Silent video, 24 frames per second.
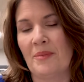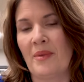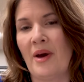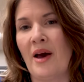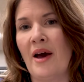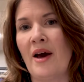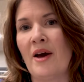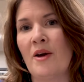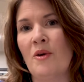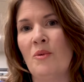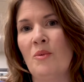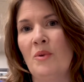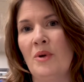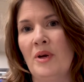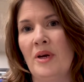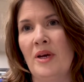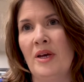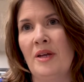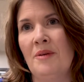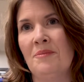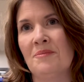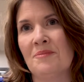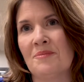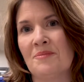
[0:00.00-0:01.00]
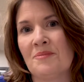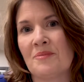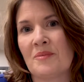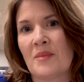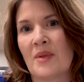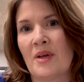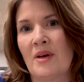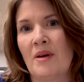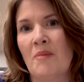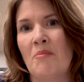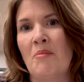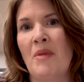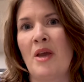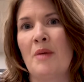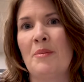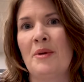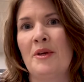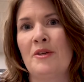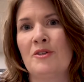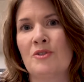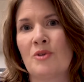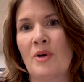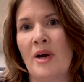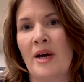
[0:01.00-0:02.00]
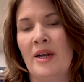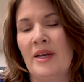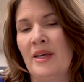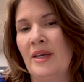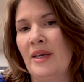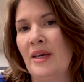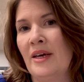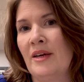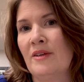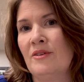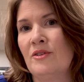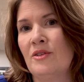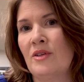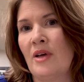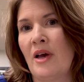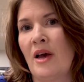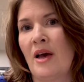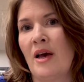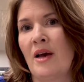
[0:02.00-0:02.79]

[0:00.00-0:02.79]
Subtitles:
I would maybe try to get